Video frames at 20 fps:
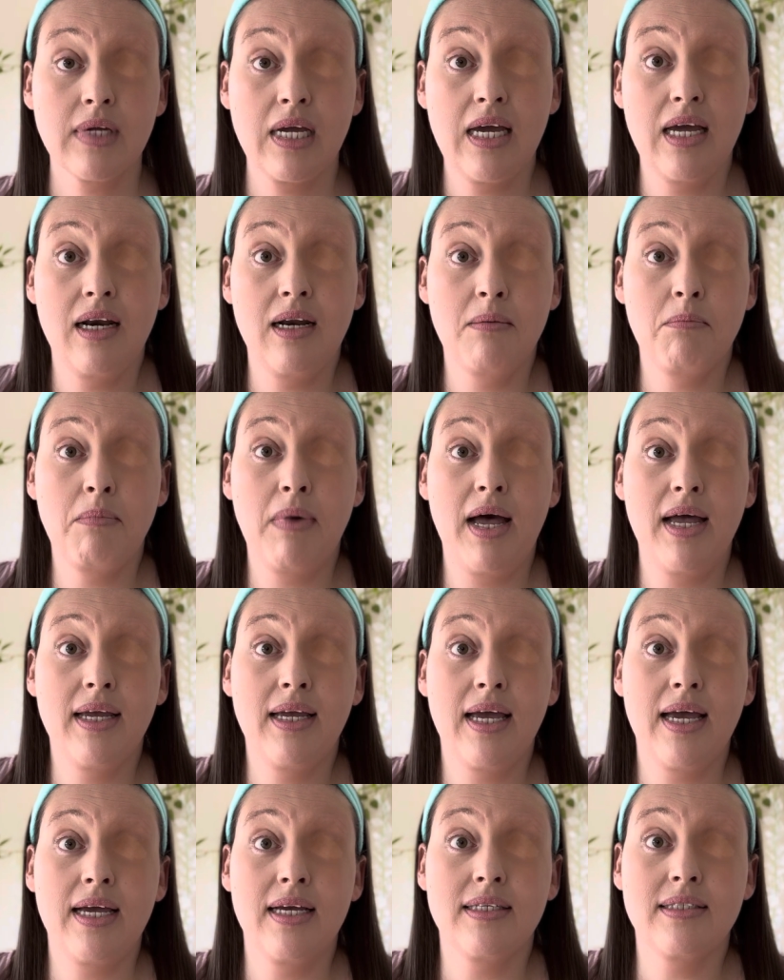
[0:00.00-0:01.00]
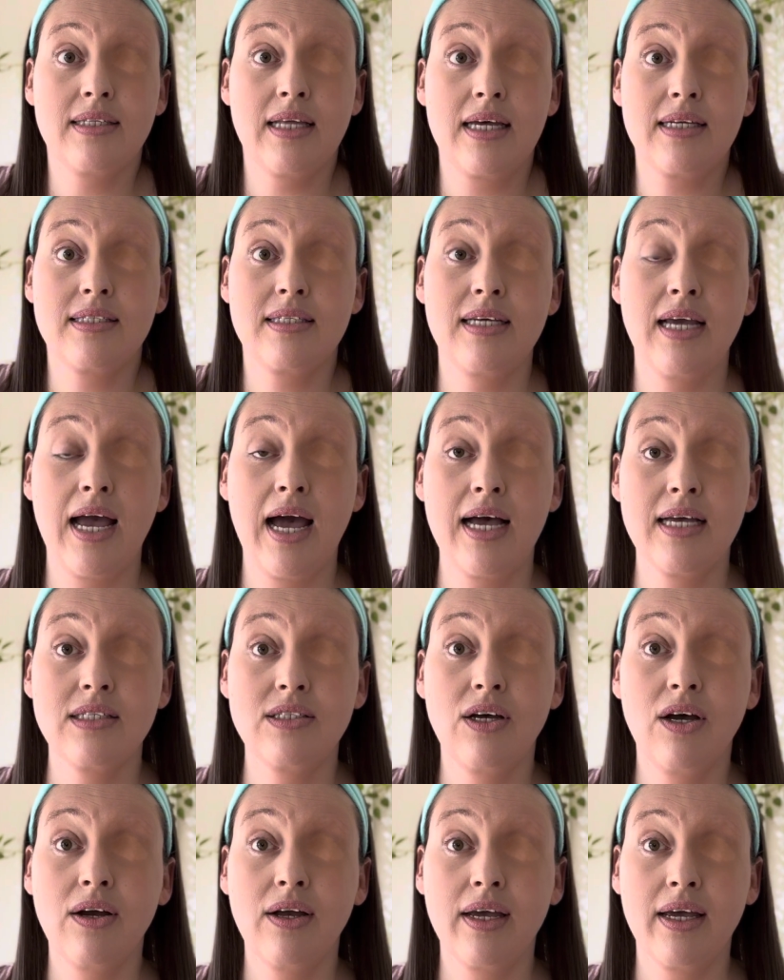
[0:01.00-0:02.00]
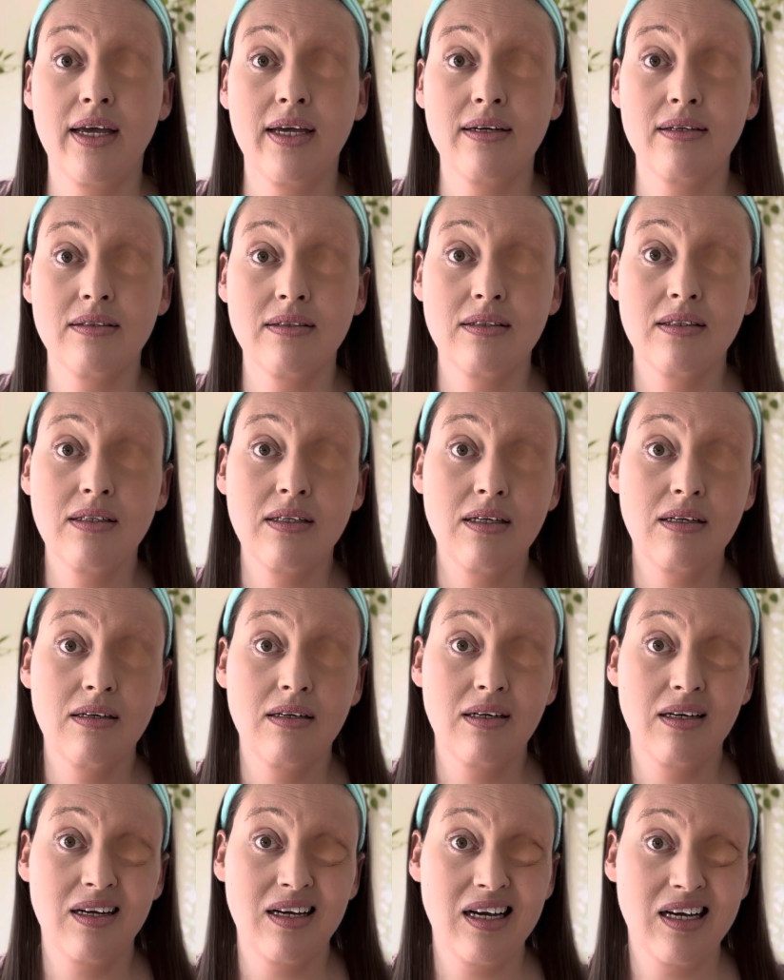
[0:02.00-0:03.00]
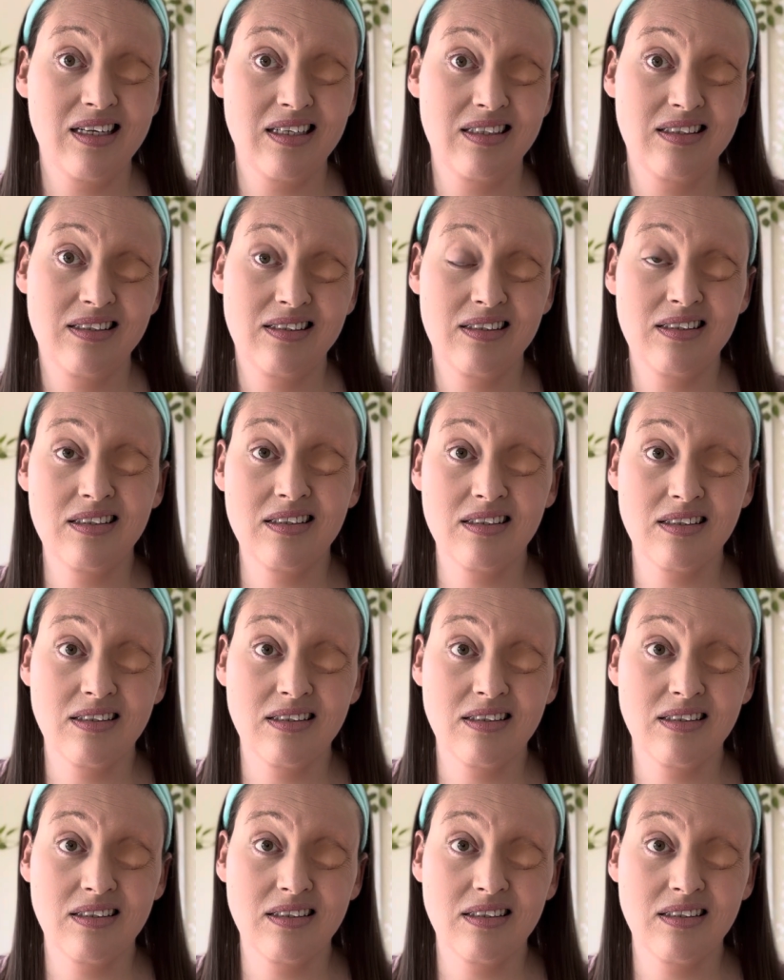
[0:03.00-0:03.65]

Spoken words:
And in my case, that's the eye socket. And